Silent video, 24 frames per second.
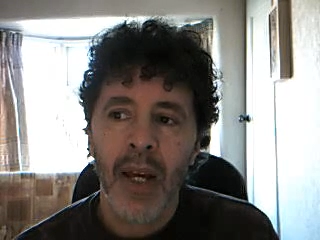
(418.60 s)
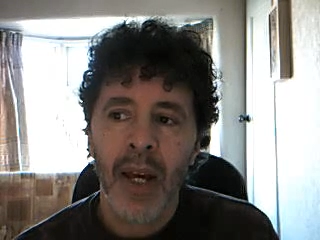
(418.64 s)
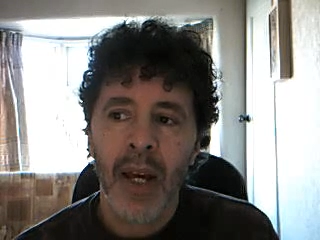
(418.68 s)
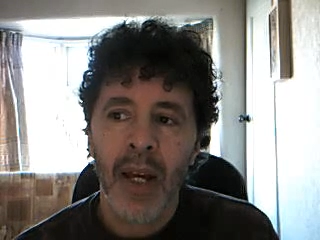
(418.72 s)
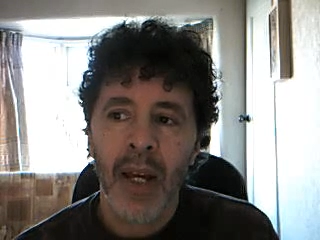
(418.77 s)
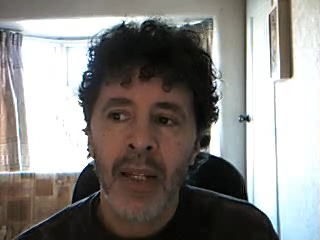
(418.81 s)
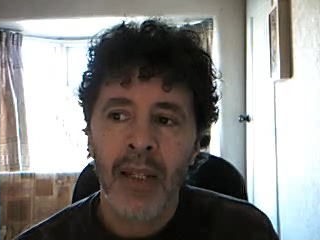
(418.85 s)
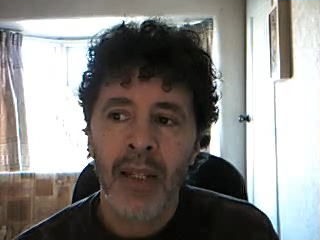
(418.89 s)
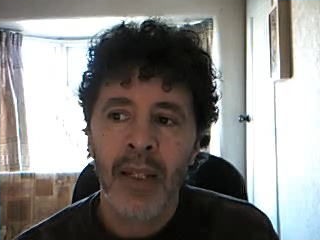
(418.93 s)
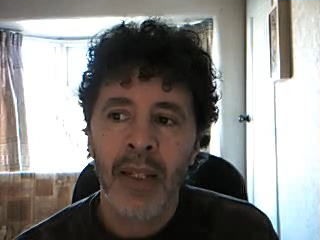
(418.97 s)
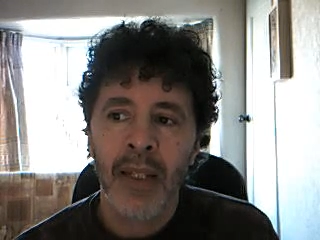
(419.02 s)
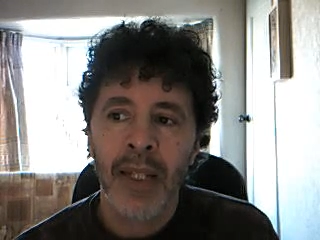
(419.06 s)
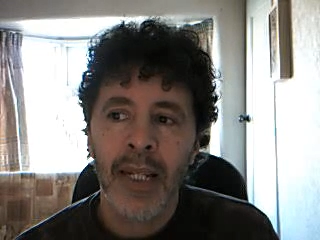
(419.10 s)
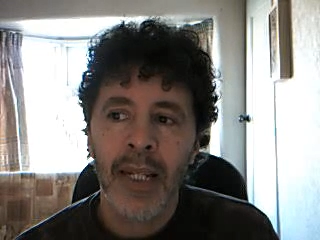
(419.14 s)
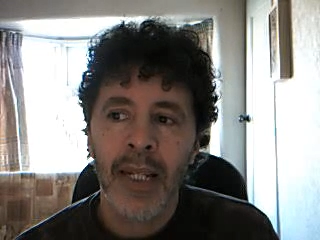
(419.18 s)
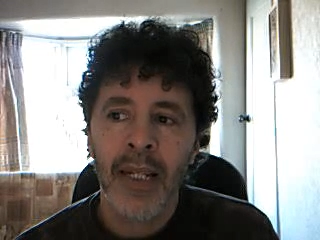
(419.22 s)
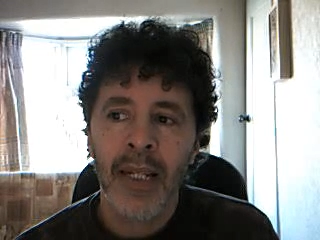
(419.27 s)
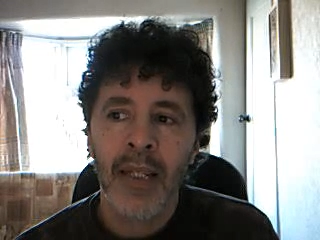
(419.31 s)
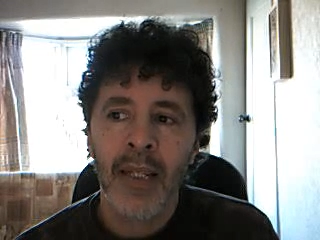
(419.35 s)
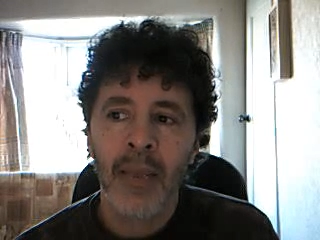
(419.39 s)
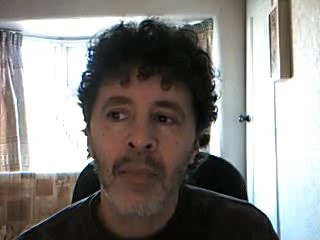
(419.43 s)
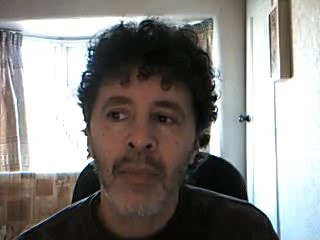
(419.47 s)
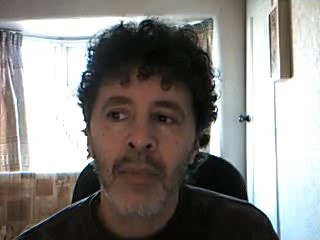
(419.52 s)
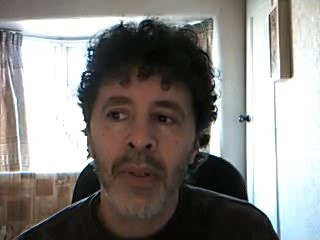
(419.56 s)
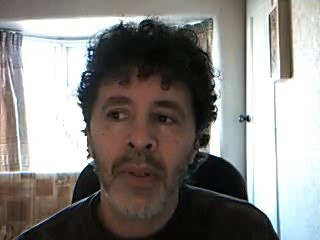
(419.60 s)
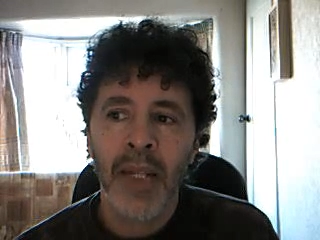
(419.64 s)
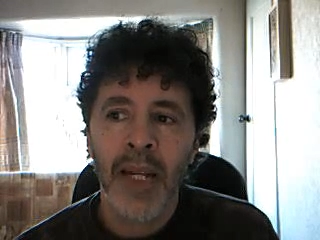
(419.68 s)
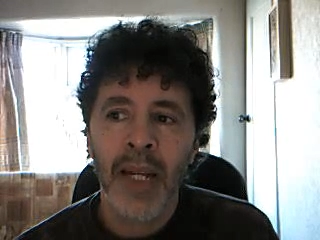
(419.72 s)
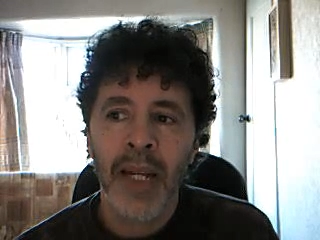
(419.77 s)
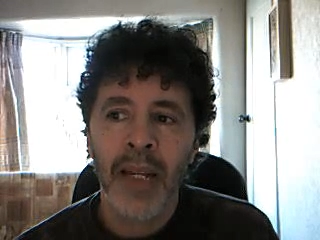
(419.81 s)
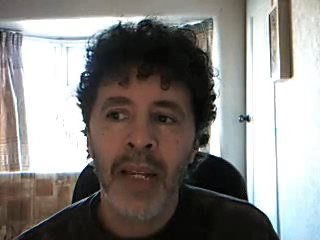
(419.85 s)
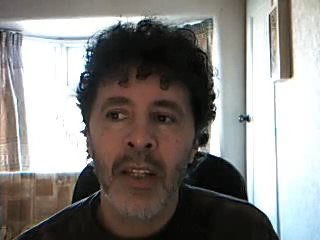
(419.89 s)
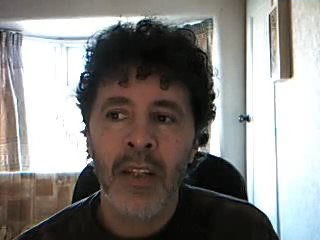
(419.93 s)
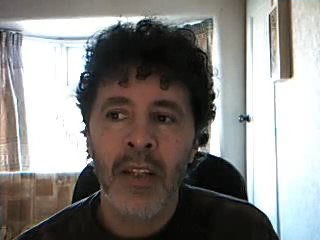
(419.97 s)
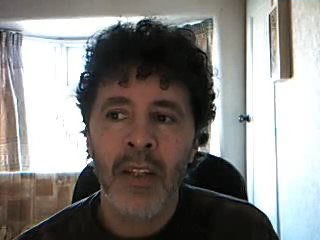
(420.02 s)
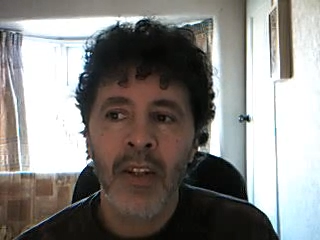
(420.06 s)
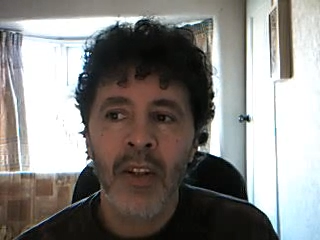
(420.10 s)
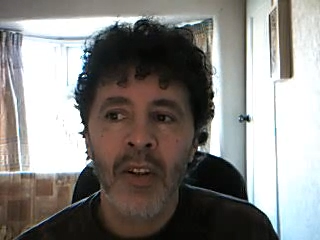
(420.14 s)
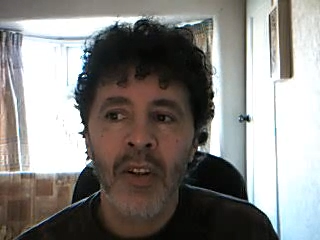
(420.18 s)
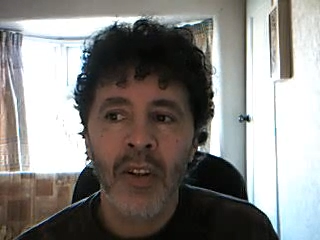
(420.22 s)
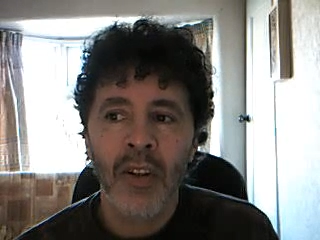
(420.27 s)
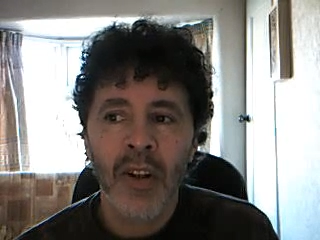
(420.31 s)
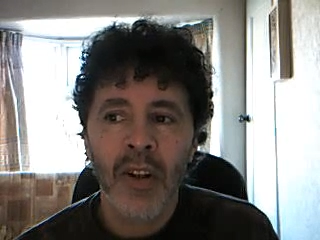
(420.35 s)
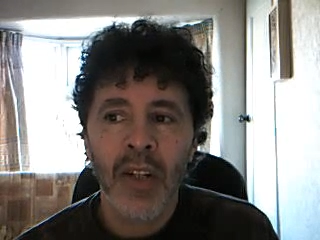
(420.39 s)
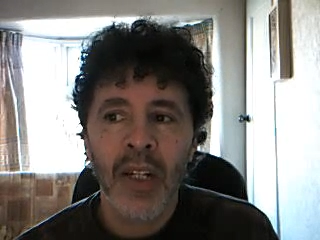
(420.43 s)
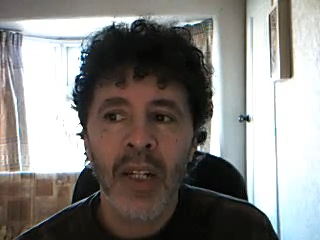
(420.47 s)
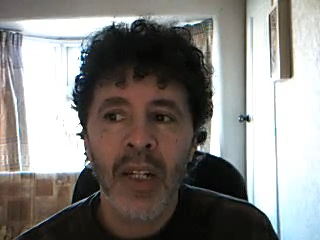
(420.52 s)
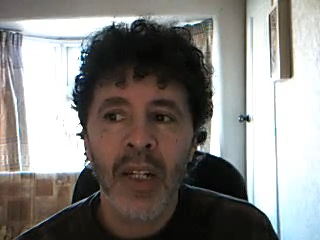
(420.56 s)
and in the play they're
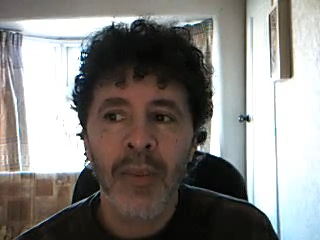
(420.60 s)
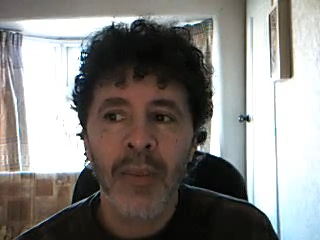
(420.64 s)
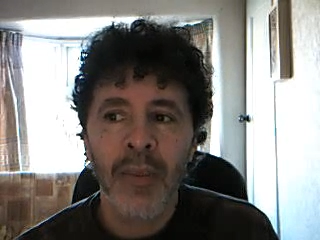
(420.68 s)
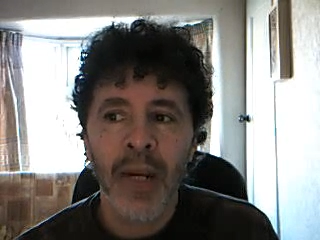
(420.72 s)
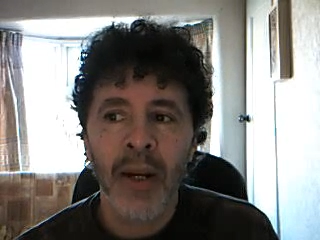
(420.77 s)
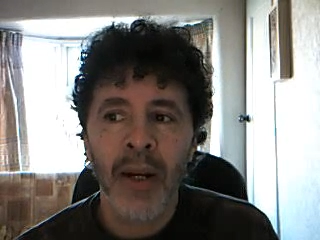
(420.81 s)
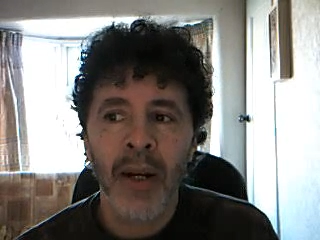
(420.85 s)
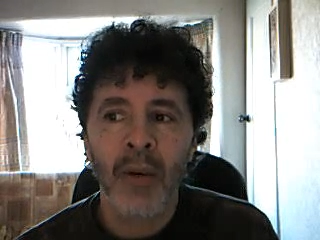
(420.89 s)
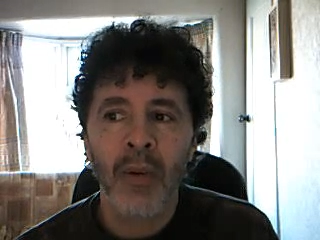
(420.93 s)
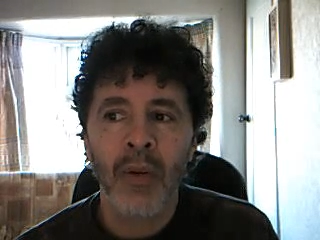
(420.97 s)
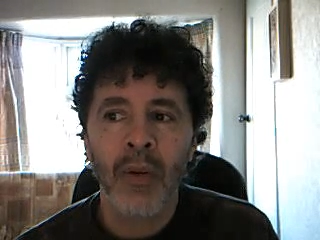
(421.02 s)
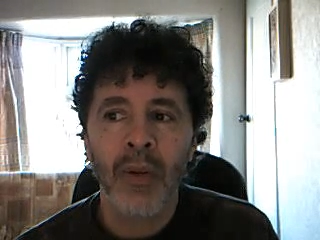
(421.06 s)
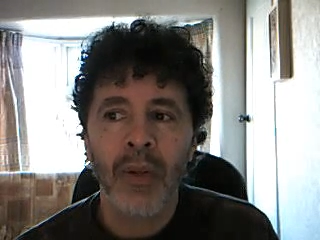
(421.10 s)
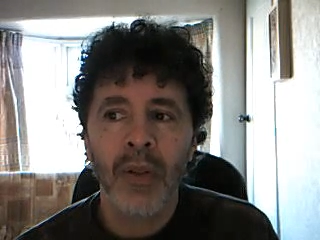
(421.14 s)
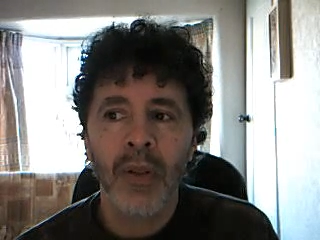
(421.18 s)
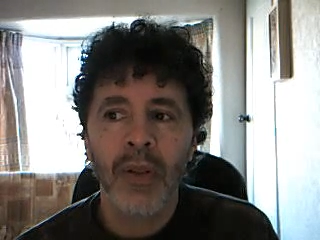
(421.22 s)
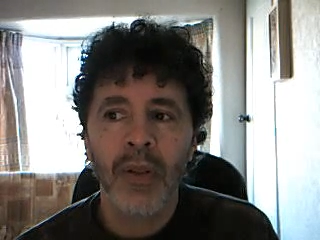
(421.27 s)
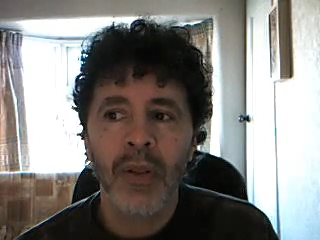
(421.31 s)
talking about,